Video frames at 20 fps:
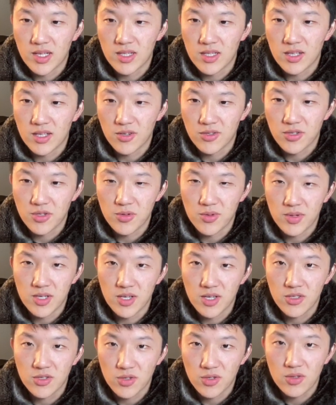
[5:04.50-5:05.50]

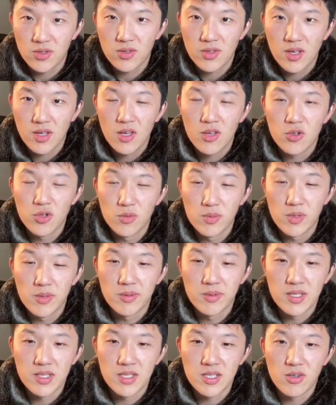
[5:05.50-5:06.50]
ERC20.sol, you'll be
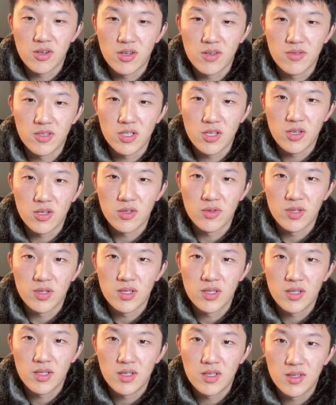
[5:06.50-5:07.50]
able to see all the code
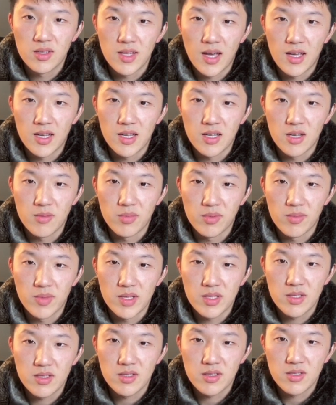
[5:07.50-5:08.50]
that it
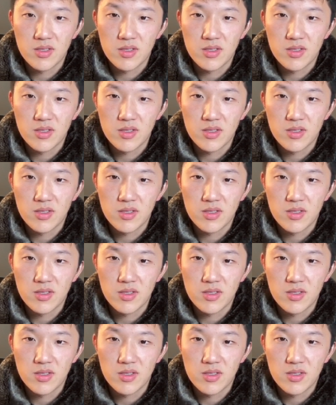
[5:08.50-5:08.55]
implements.